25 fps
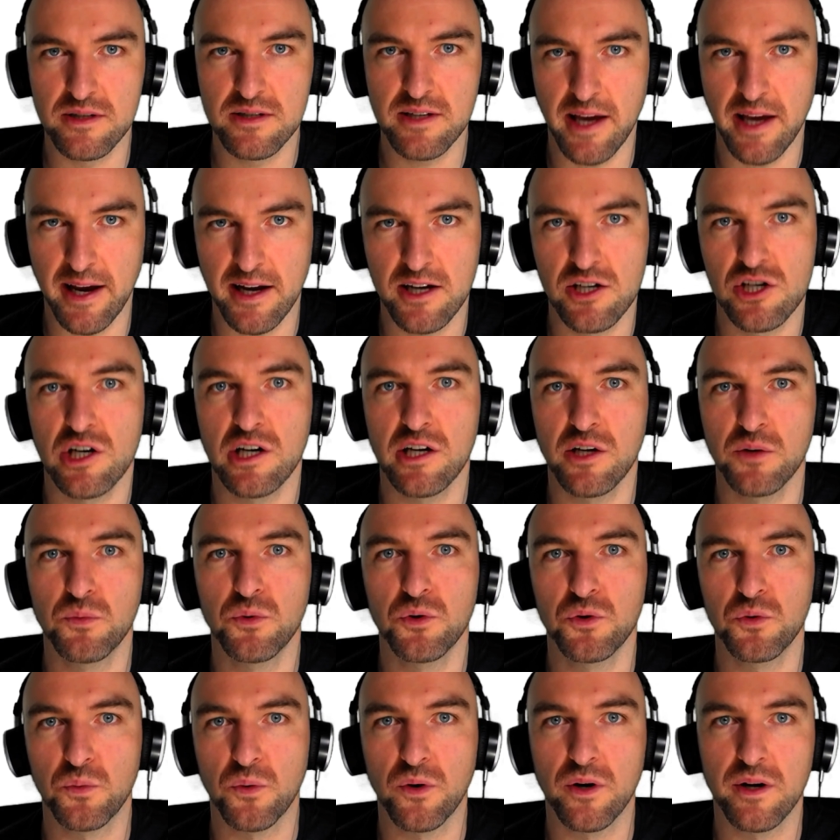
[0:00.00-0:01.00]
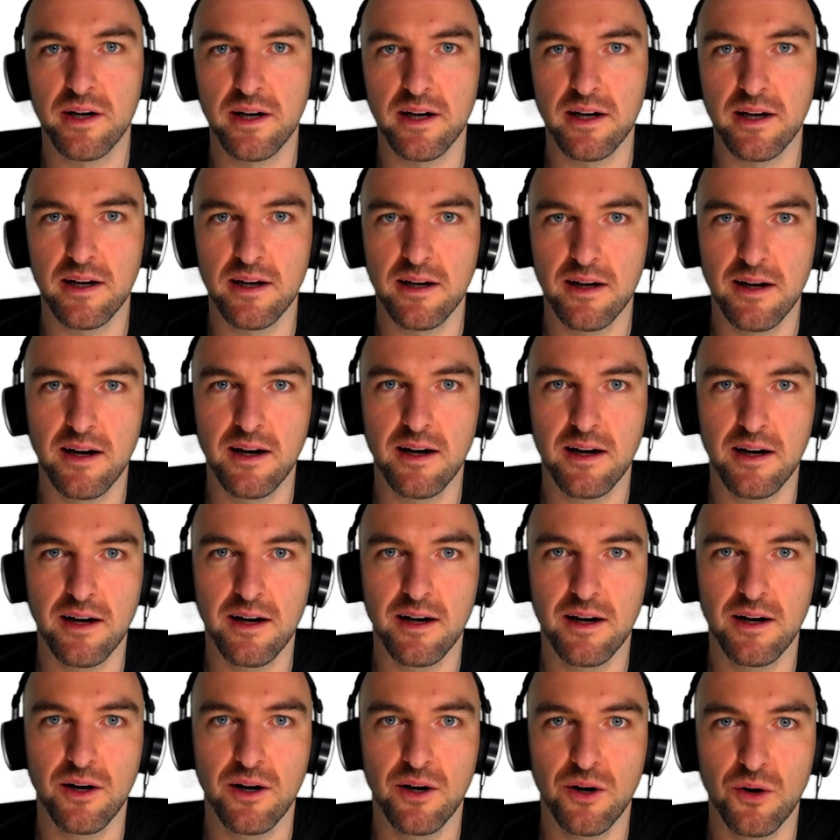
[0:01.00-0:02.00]
actually would
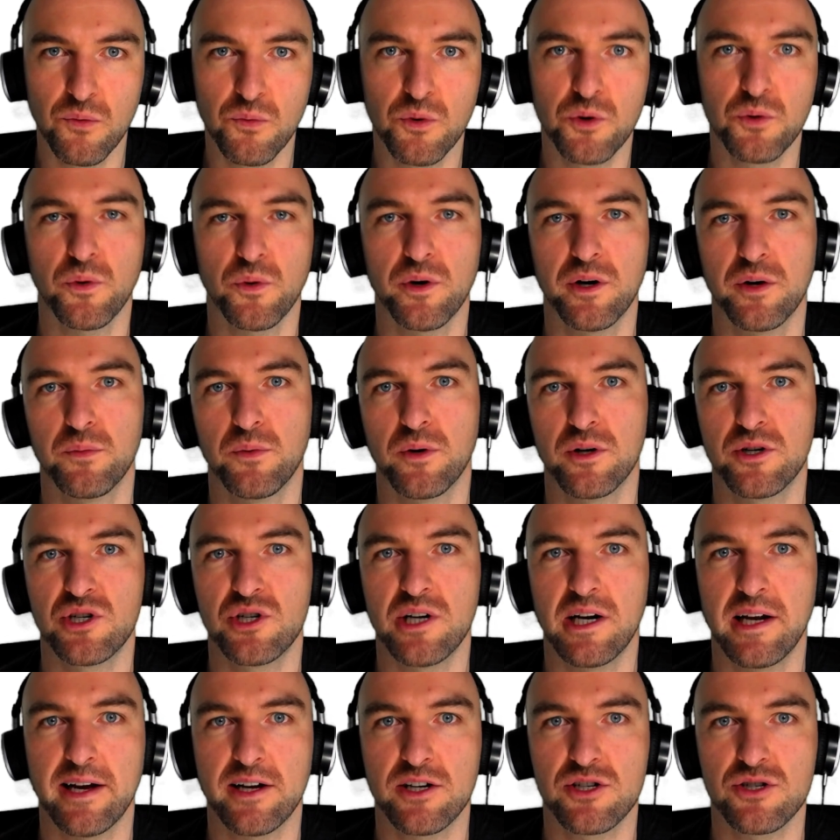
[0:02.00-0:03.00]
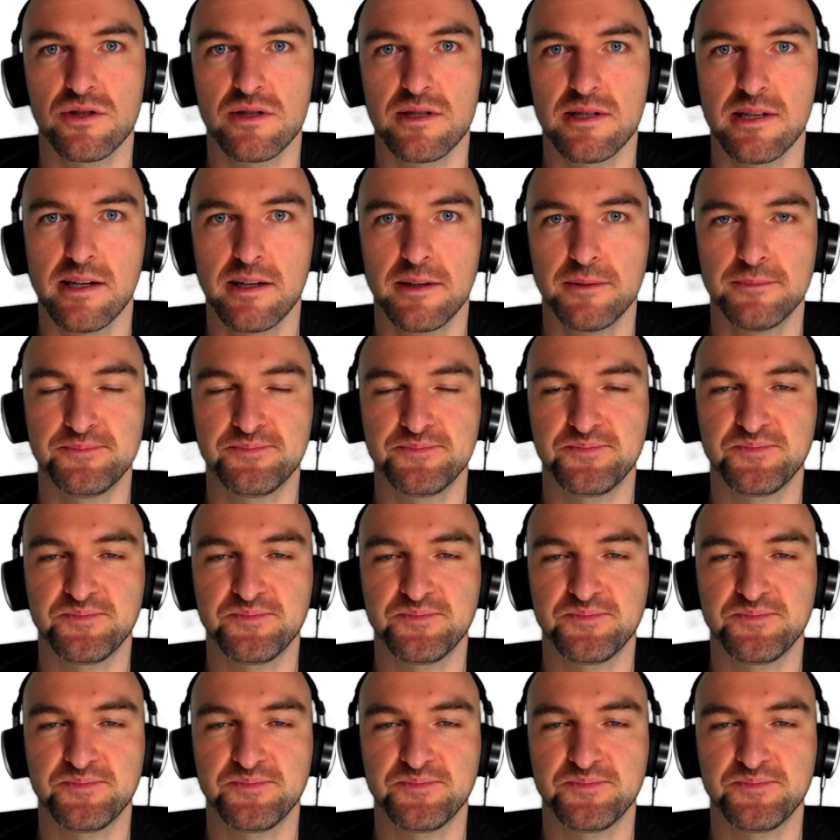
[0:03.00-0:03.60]
wanna watch the lectures in.